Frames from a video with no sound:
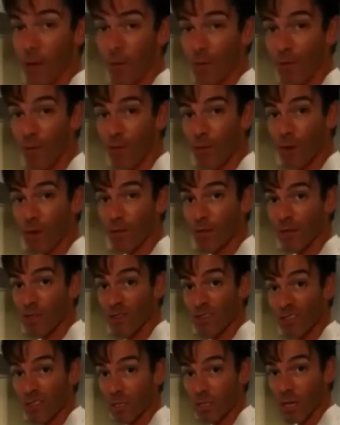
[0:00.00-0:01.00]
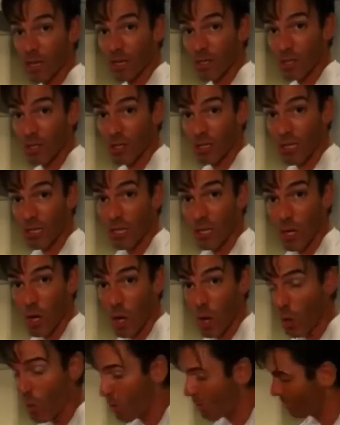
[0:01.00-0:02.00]
They were frozen, just in case you didn't
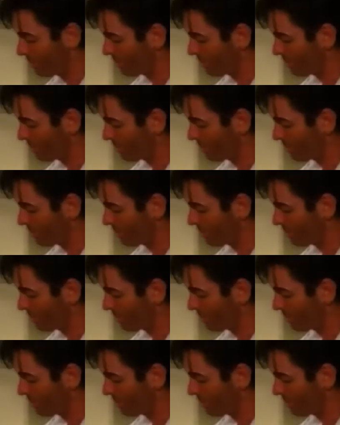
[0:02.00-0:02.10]
know.